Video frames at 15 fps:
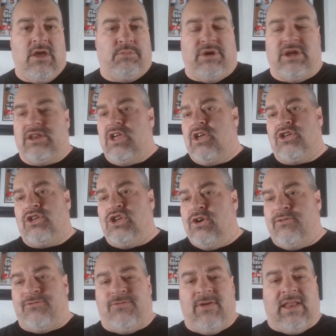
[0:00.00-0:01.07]
But
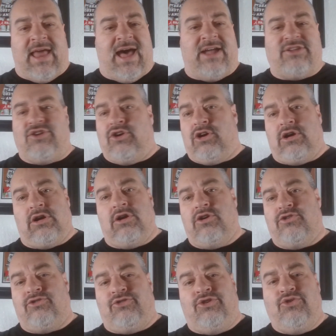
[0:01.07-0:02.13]
you fill out your
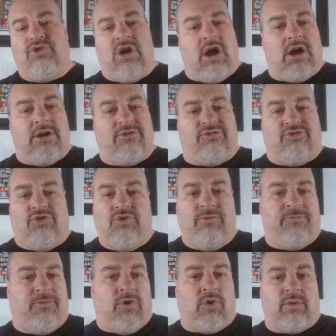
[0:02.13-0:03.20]
two guards, two
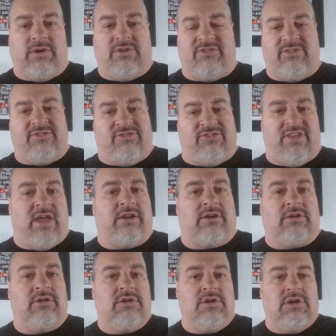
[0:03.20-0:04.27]
forwards,
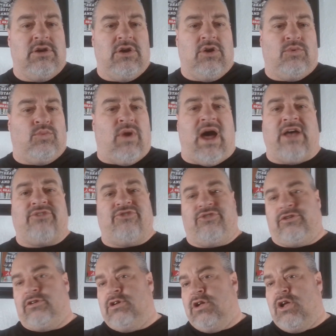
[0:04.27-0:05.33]
center
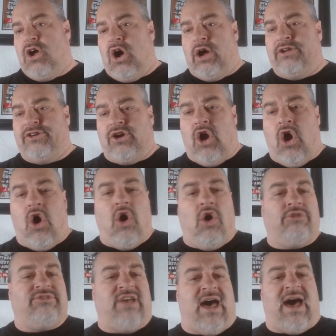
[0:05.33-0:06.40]
roster on your
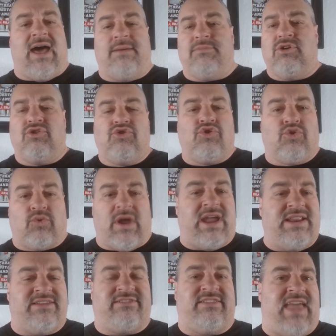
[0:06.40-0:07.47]
all-time
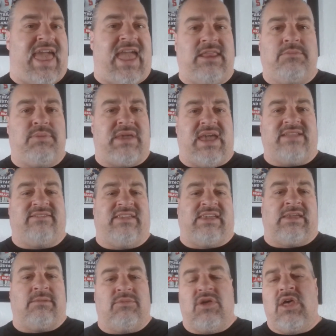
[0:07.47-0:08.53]
greatest NBA
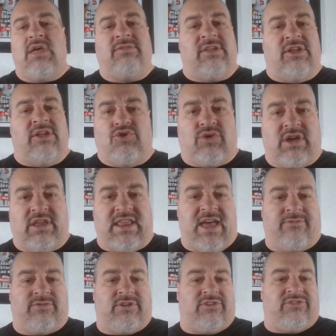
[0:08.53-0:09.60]
team that you could
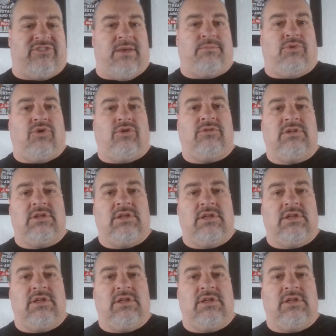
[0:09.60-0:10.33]
ever assemble,